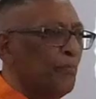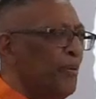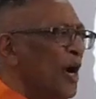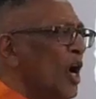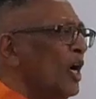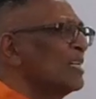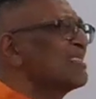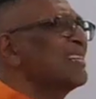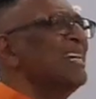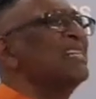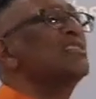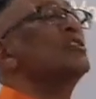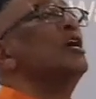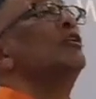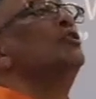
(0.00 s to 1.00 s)
Paul
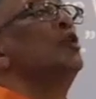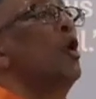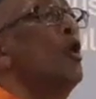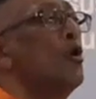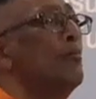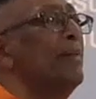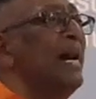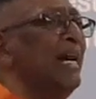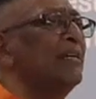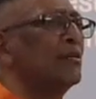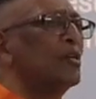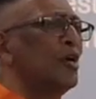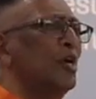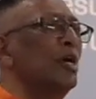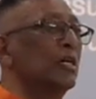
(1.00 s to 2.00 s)
says, no man
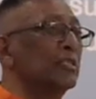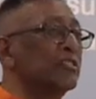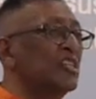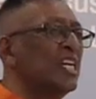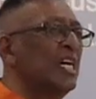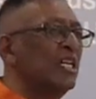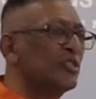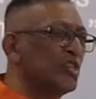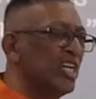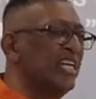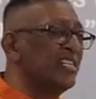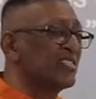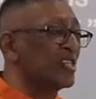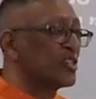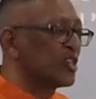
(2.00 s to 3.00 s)
calls
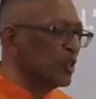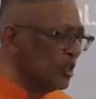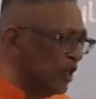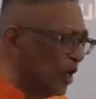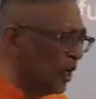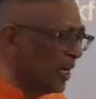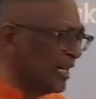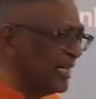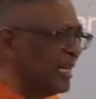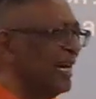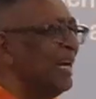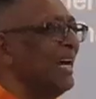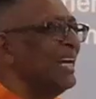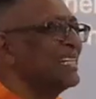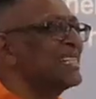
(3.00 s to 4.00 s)
Jesus Lord
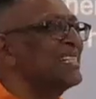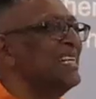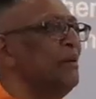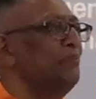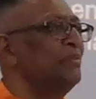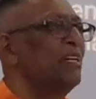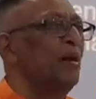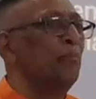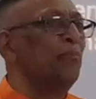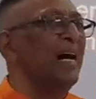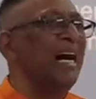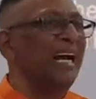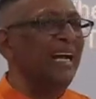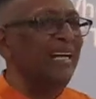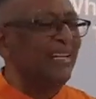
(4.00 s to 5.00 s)
except
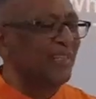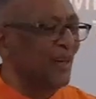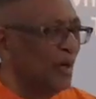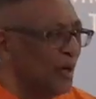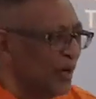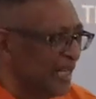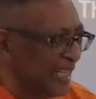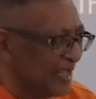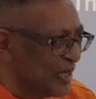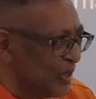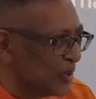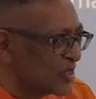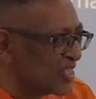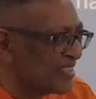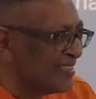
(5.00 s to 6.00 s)
by the Holy
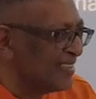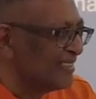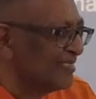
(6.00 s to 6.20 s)
Ghost.